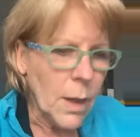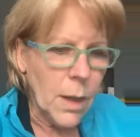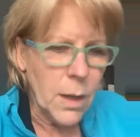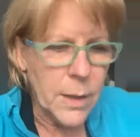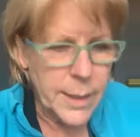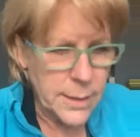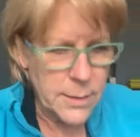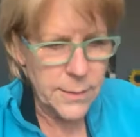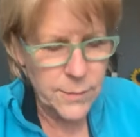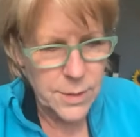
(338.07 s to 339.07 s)
All right,
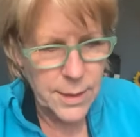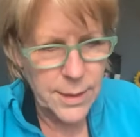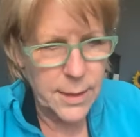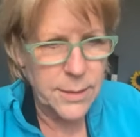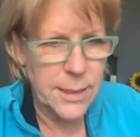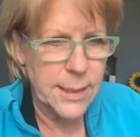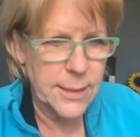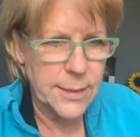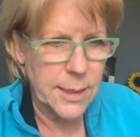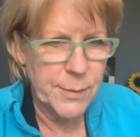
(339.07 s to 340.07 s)
let's see if there's anything else I need
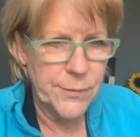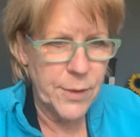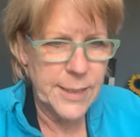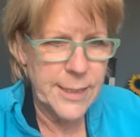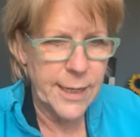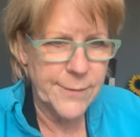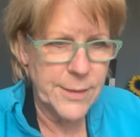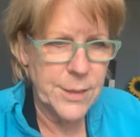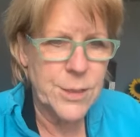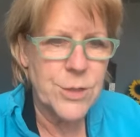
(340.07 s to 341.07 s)
to say before I dive
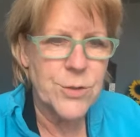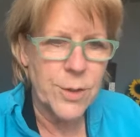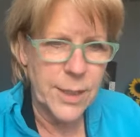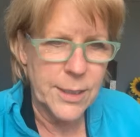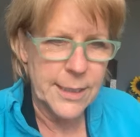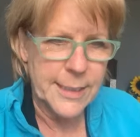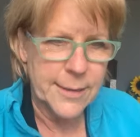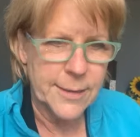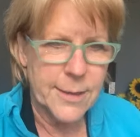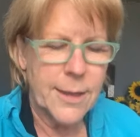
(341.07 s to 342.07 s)
into
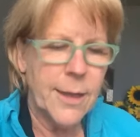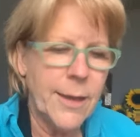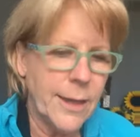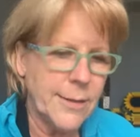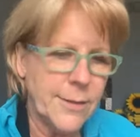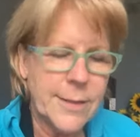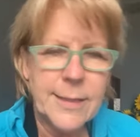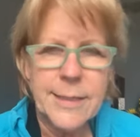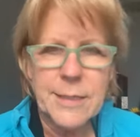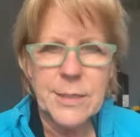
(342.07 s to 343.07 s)
struggling. Okay, no, I
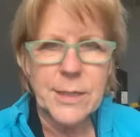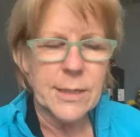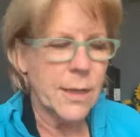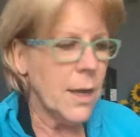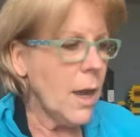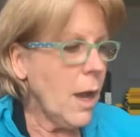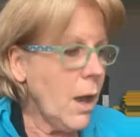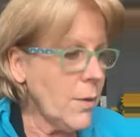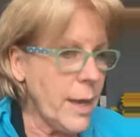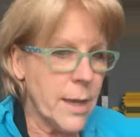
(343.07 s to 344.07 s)
think that's good.
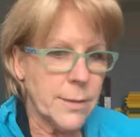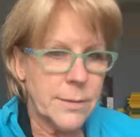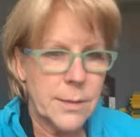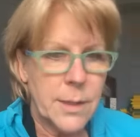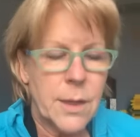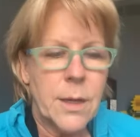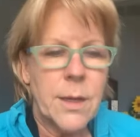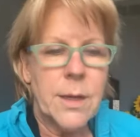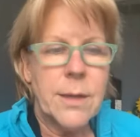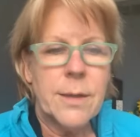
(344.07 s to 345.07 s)
Okay,
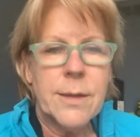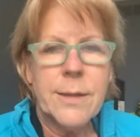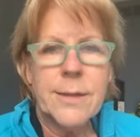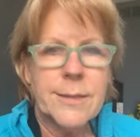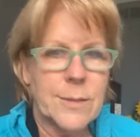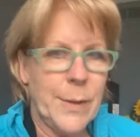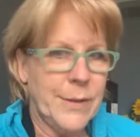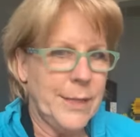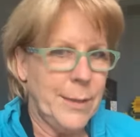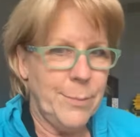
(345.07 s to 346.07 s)
this is
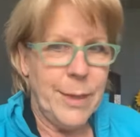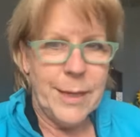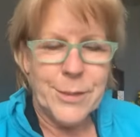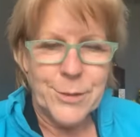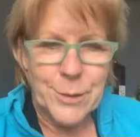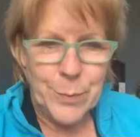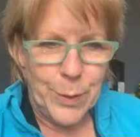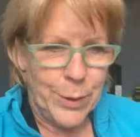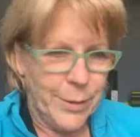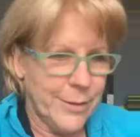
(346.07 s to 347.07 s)
about getting back your
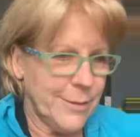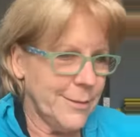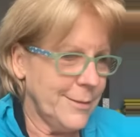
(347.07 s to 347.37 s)
spark.